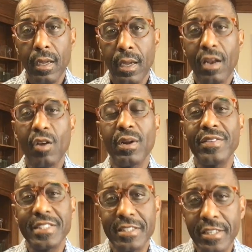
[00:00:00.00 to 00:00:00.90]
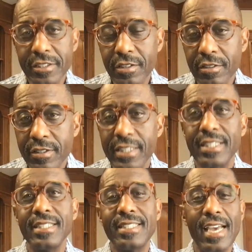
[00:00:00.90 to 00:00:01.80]
Hello, brothers and sisters. This
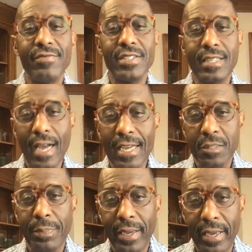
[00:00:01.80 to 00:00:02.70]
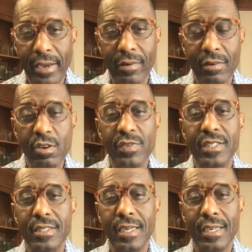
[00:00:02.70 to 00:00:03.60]
is Kevin Cosby here in Louisville,
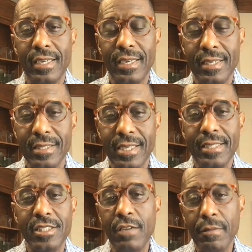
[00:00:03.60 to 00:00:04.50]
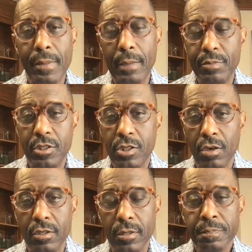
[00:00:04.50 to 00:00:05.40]
Kentucky, St. Stephen Baptist
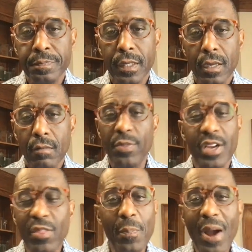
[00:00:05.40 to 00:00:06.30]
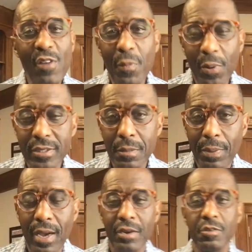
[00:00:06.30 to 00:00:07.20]
Church, with another powerful point to
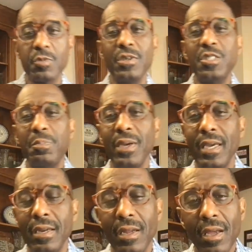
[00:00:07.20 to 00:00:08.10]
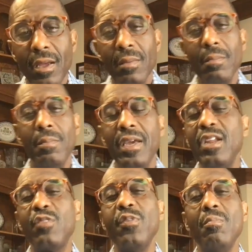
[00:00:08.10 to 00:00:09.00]
ponder as we spend
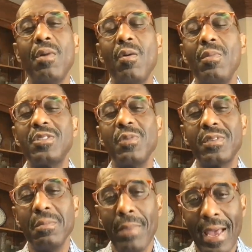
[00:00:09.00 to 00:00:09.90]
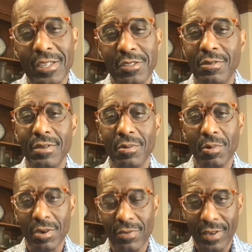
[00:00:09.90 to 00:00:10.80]
meaningful moments with the Master in the
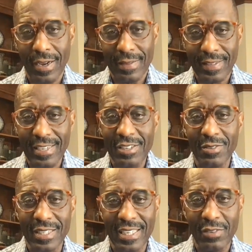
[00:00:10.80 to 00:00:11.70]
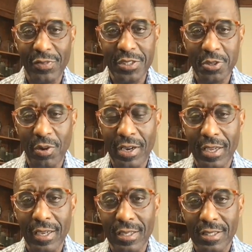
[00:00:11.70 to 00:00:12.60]
Word of God. Thank you again for joining
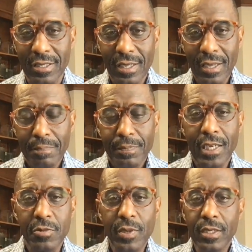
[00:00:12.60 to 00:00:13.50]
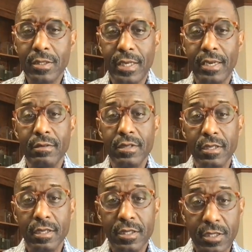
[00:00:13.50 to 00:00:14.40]
us as we continue
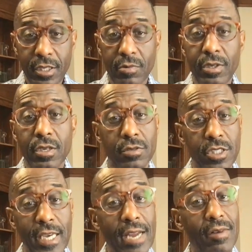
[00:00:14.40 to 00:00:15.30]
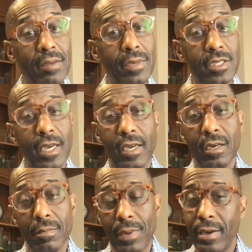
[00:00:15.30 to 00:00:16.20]
the series on Shadrach, Meshach, and
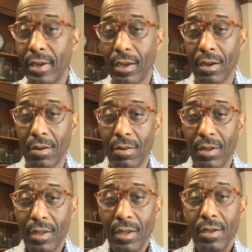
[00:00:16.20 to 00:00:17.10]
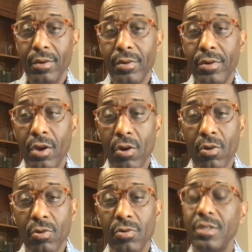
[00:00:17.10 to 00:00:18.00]
Abednego
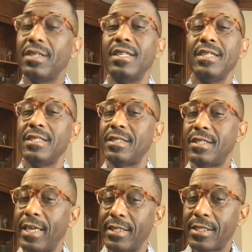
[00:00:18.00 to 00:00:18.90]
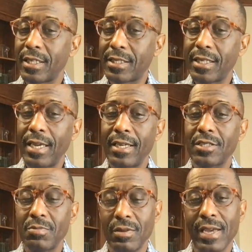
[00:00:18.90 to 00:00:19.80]
No Success
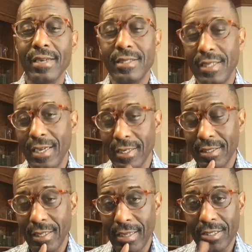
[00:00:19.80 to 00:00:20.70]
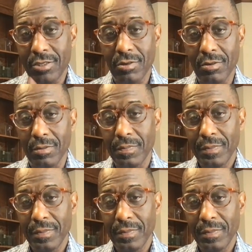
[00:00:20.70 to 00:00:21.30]
Without a Test. And that's true.